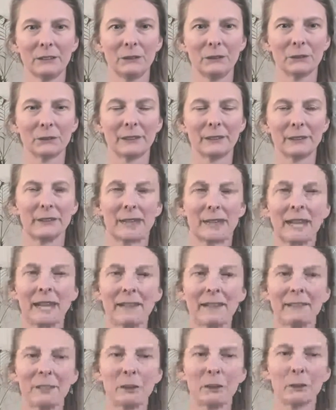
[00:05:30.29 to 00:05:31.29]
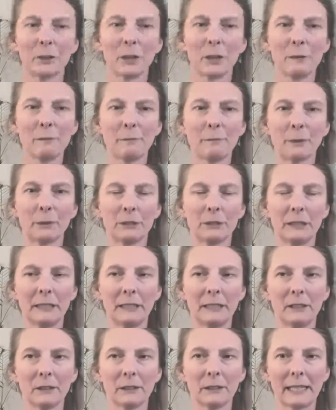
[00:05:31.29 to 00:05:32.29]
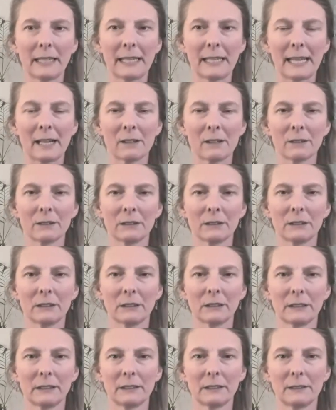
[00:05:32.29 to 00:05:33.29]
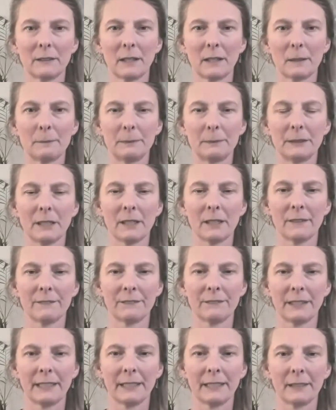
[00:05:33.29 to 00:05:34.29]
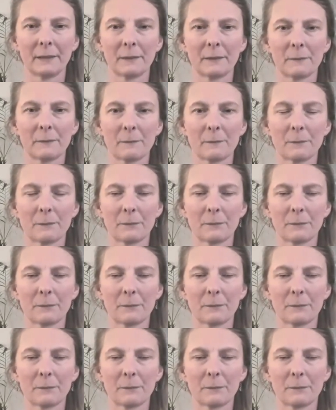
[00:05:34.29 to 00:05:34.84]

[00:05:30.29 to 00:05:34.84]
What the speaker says: You're there in your own body, looking out, observing,